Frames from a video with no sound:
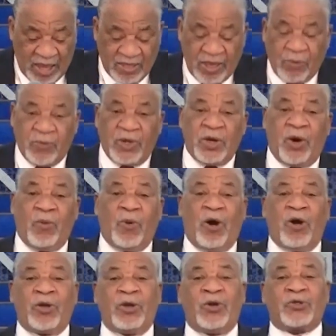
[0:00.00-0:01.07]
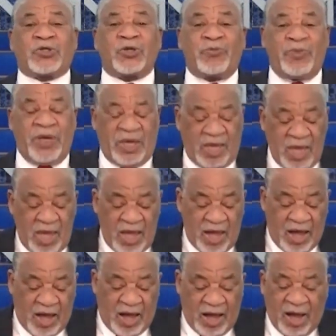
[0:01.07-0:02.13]
that we don't want you to be
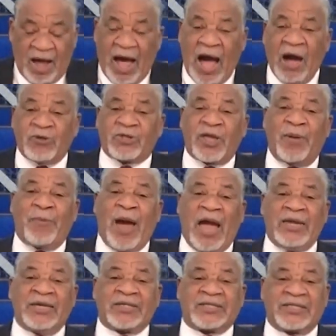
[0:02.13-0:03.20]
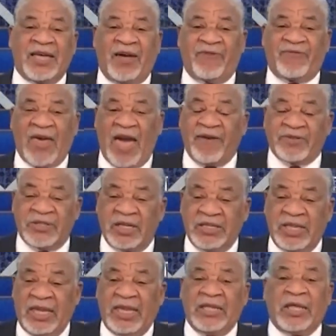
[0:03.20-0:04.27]
out there by yourself having a
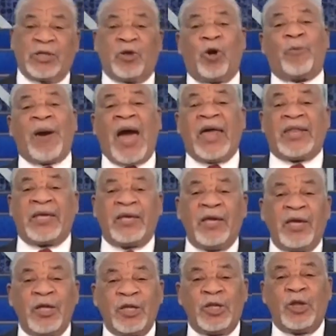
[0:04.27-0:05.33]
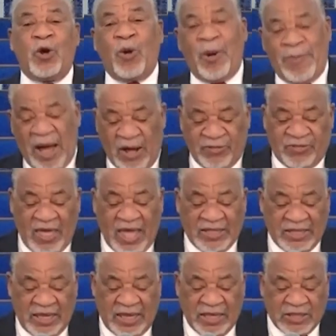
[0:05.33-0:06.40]
need and nobody know about that
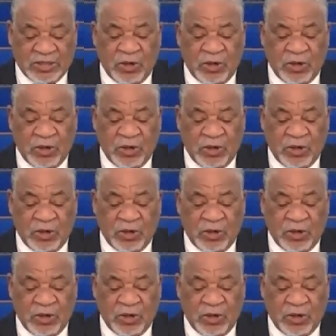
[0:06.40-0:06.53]
need.